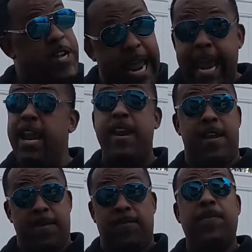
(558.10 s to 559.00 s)

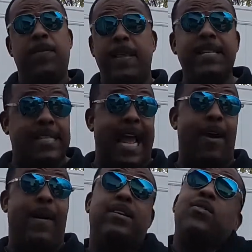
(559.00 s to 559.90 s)
Dave. This is
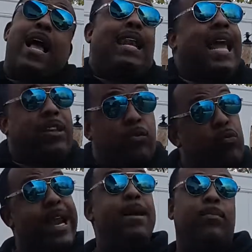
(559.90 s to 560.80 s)
how I do. I like to
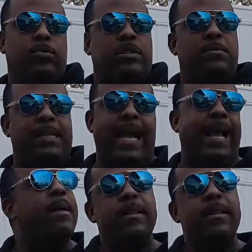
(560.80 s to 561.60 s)
ramble sometimes.